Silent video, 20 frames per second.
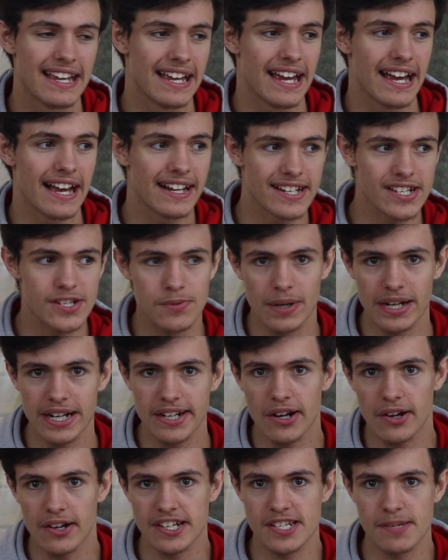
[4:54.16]
and it's really
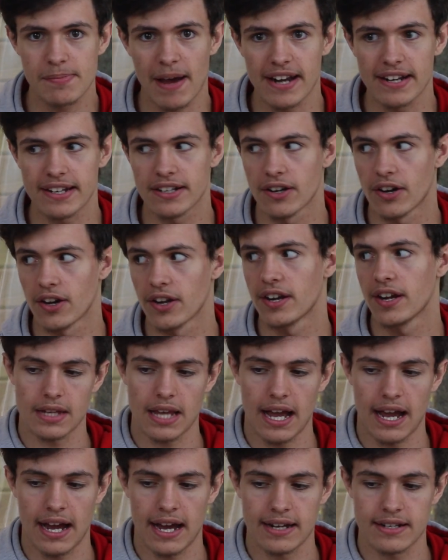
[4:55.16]
not expanded on.
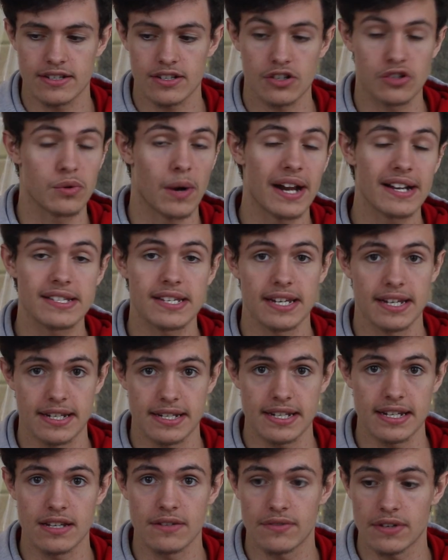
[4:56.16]
And
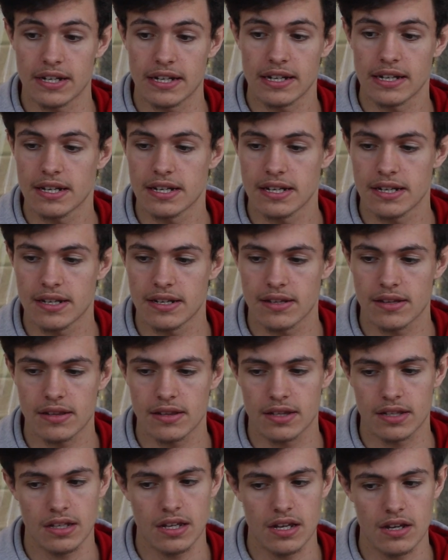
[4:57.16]
granted, even in
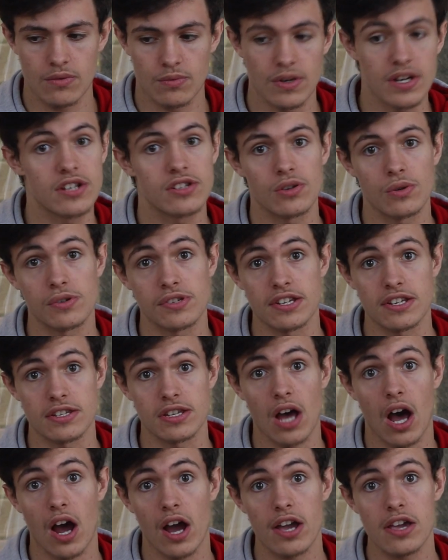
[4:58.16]
the resources
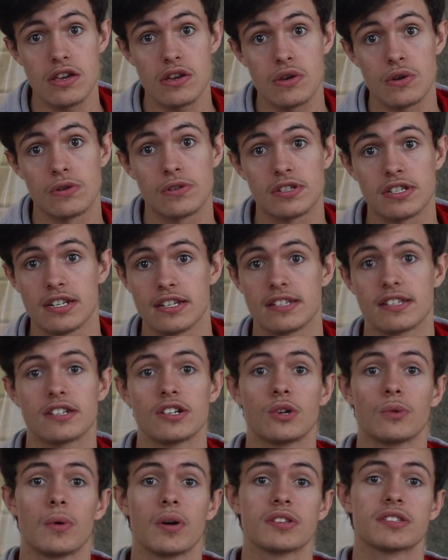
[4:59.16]
that I used, it
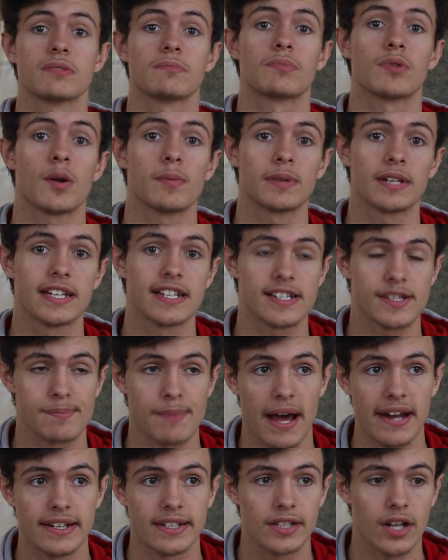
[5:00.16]
still wasn't properly
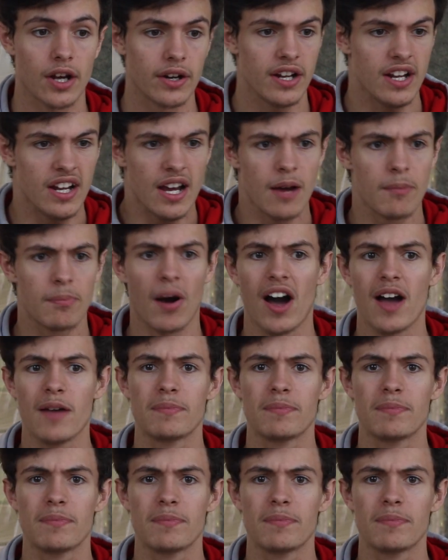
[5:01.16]
expanded on, but I